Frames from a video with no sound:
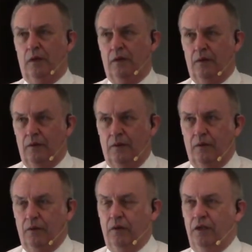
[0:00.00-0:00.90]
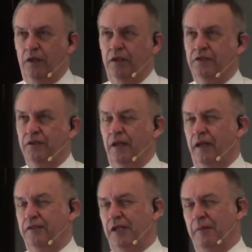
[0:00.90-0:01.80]
what? He is,
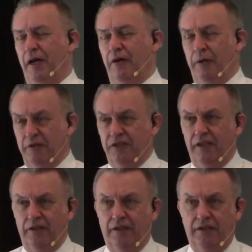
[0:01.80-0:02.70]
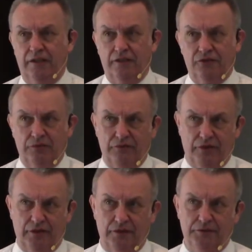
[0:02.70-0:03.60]
somehow I would say that he is
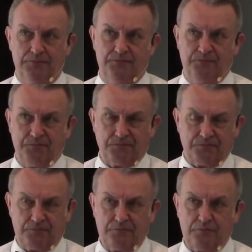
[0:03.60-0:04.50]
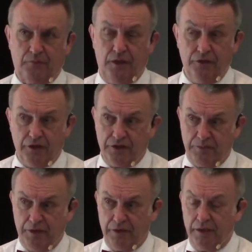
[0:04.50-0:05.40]
revealed in
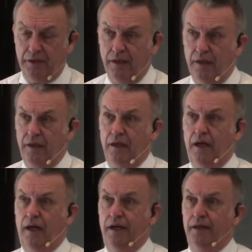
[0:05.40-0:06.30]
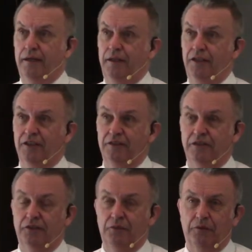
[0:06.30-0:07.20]
this period. He
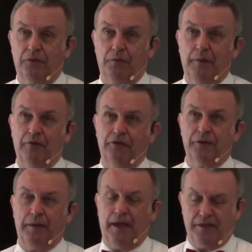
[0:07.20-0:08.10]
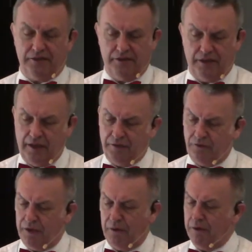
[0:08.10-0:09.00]
is, you know, remember there's a passage, and I
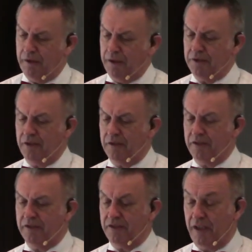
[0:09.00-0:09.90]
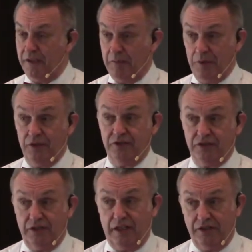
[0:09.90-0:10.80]
forget where it is, that says Satan
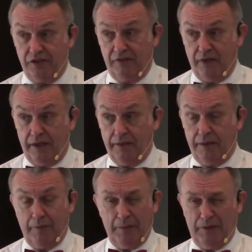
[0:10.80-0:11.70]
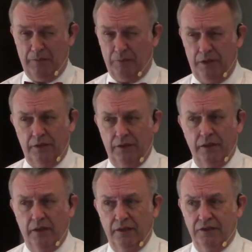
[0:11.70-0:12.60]
appears as an angel of light. It might be in
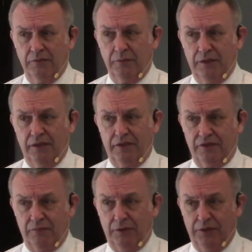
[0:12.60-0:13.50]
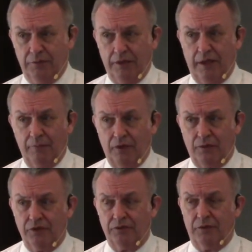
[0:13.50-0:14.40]
Peter. Seems to me that it is in Peter, but I'm
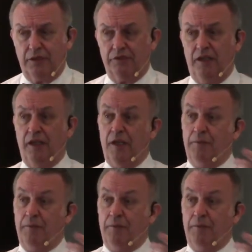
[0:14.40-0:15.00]
not quite sure where it is.